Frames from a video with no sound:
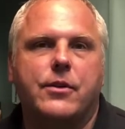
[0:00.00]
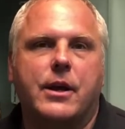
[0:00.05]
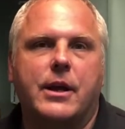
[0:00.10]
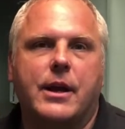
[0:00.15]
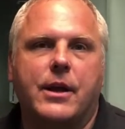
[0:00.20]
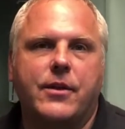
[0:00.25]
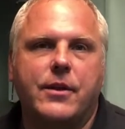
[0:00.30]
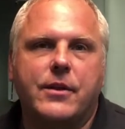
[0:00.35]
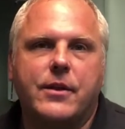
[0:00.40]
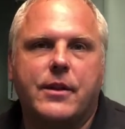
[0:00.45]
And
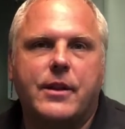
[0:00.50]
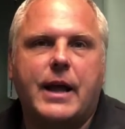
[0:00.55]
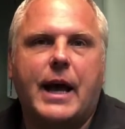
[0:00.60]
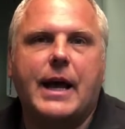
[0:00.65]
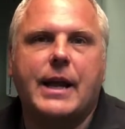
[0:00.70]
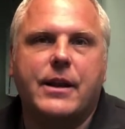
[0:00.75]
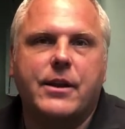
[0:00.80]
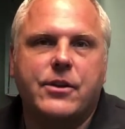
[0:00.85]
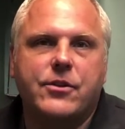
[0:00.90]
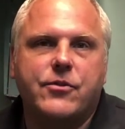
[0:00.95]
I think that
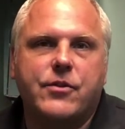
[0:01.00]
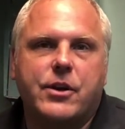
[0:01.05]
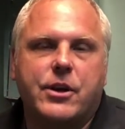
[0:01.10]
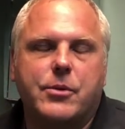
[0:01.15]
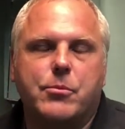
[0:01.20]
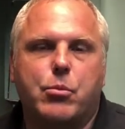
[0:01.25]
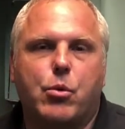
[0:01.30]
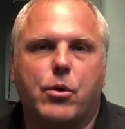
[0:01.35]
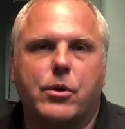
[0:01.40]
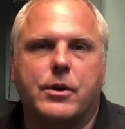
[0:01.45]
that is very
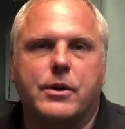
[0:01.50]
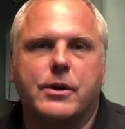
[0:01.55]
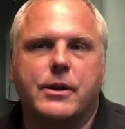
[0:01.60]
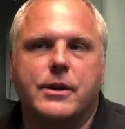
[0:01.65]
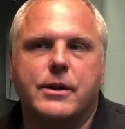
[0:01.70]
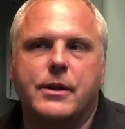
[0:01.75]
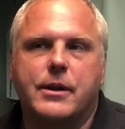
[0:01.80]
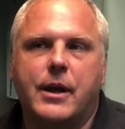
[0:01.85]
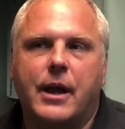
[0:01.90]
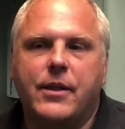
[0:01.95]
important.
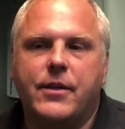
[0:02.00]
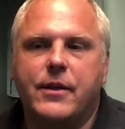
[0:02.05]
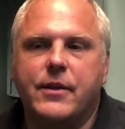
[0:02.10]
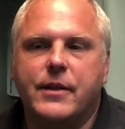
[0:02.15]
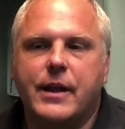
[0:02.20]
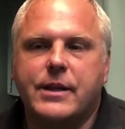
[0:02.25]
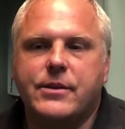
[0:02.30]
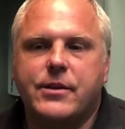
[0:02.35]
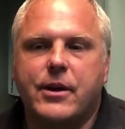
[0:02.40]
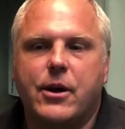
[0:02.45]
And I think
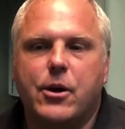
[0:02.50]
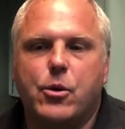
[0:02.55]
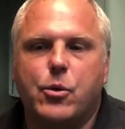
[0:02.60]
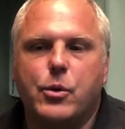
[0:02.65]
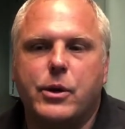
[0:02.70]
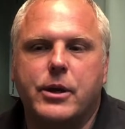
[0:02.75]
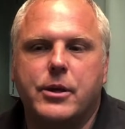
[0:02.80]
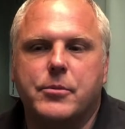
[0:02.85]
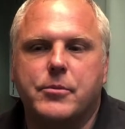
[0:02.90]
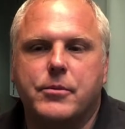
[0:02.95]
that's how
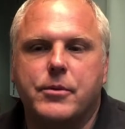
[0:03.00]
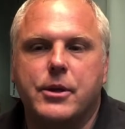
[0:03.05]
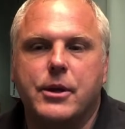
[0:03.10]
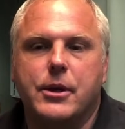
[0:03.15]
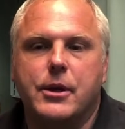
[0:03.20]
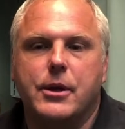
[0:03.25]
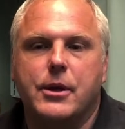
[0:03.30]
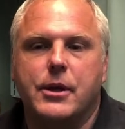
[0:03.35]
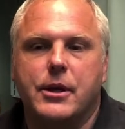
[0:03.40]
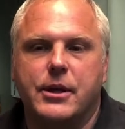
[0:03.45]
we can
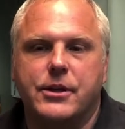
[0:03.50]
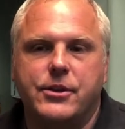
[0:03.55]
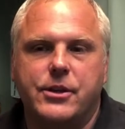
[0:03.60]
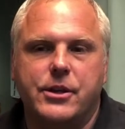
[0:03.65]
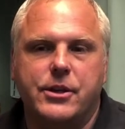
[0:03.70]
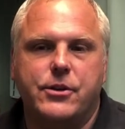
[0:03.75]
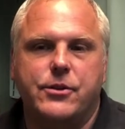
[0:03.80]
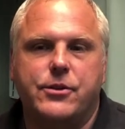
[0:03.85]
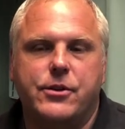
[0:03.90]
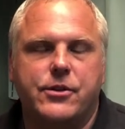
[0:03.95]

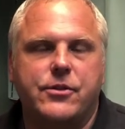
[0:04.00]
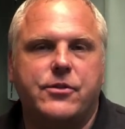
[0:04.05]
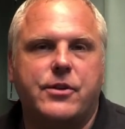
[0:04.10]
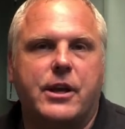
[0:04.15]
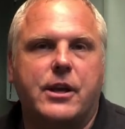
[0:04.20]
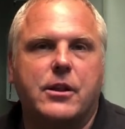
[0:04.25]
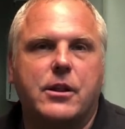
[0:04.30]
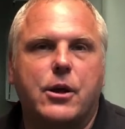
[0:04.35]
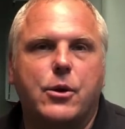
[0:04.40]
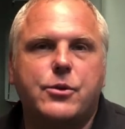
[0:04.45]
continue to stay
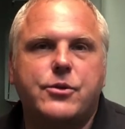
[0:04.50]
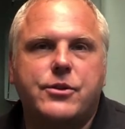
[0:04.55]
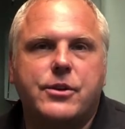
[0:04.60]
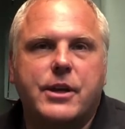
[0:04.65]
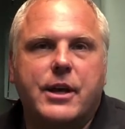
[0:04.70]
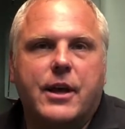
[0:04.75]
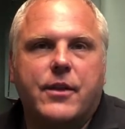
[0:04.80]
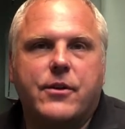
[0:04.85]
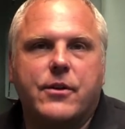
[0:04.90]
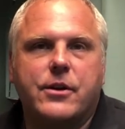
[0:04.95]
close
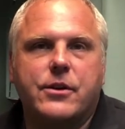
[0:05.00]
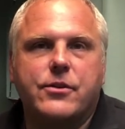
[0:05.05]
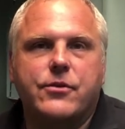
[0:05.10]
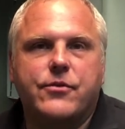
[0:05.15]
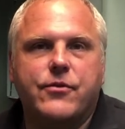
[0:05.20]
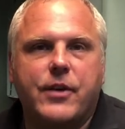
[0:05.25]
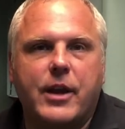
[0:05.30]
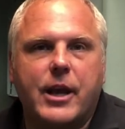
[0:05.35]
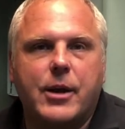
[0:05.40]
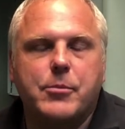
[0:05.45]
together as
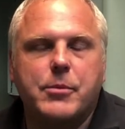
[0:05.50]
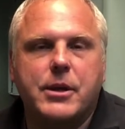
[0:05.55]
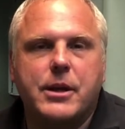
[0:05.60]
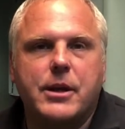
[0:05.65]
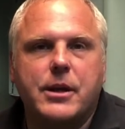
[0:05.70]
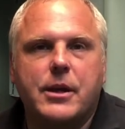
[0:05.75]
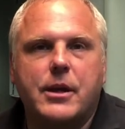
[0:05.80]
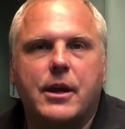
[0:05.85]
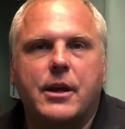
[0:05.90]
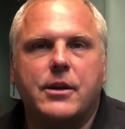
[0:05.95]

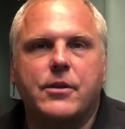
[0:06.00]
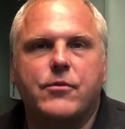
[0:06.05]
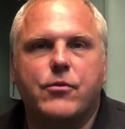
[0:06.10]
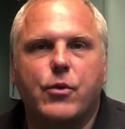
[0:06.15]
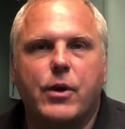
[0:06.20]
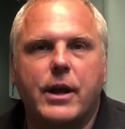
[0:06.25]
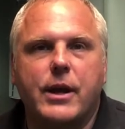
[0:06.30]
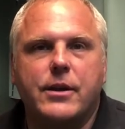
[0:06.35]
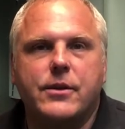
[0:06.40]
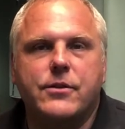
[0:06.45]
family and
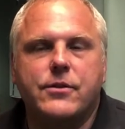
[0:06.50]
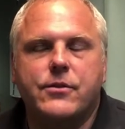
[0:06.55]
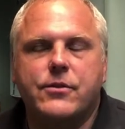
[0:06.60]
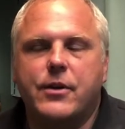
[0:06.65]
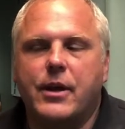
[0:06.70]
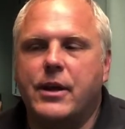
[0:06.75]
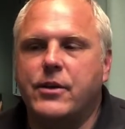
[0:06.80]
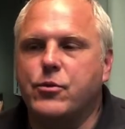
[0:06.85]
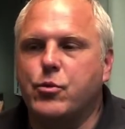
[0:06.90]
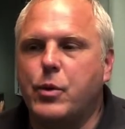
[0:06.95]
friends,
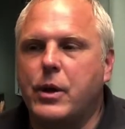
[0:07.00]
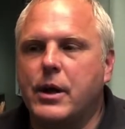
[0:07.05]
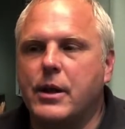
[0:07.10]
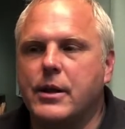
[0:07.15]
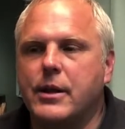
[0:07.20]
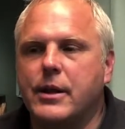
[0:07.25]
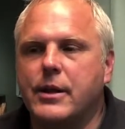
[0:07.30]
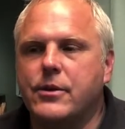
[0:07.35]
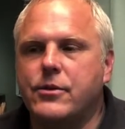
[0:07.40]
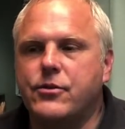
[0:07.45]
as well
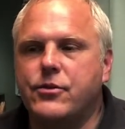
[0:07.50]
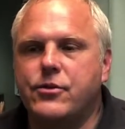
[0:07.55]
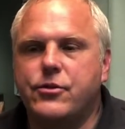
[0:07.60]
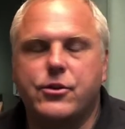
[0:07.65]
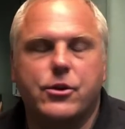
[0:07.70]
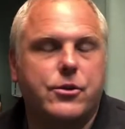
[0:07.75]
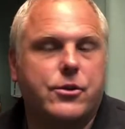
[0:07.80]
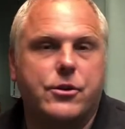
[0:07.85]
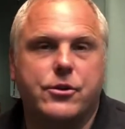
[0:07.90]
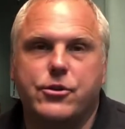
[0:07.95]
as
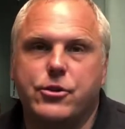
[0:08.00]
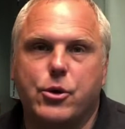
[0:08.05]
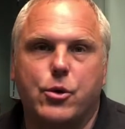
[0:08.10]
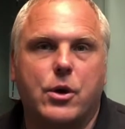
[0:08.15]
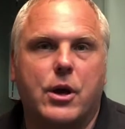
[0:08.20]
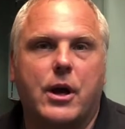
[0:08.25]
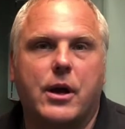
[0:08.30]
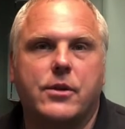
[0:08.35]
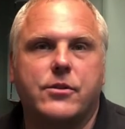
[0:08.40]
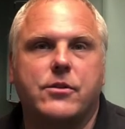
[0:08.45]
to show
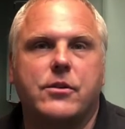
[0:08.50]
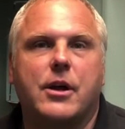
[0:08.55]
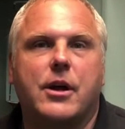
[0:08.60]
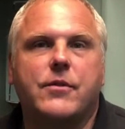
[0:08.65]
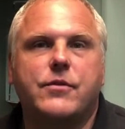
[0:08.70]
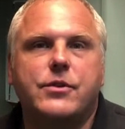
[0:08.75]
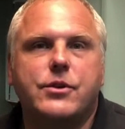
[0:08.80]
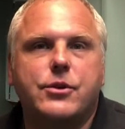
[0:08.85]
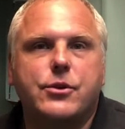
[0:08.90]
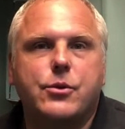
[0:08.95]
God's
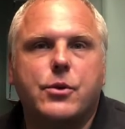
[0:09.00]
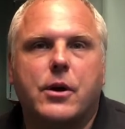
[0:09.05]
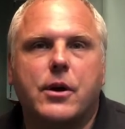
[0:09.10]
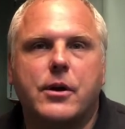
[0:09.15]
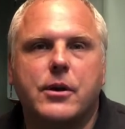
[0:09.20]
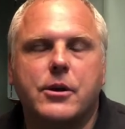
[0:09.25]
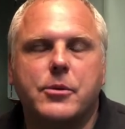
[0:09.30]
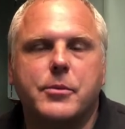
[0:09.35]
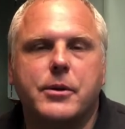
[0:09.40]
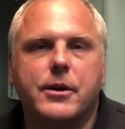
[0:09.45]
love to
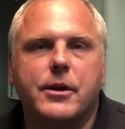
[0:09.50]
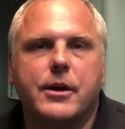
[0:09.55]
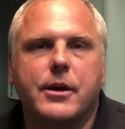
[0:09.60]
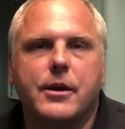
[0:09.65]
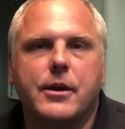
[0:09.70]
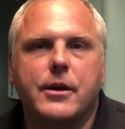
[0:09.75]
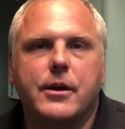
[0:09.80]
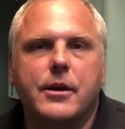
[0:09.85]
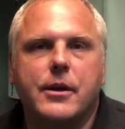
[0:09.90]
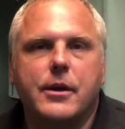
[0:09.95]
our community.